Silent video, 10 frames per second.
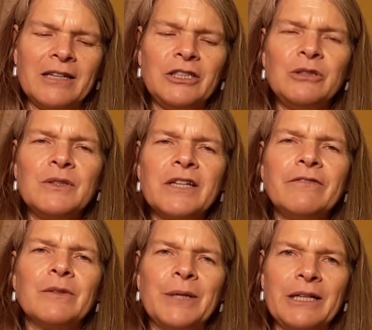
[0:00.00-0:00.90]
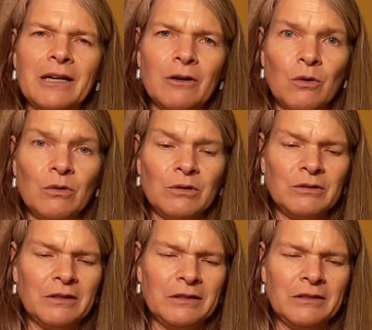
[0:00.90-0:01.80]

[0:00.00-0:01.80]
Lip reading: and you suffer and get old.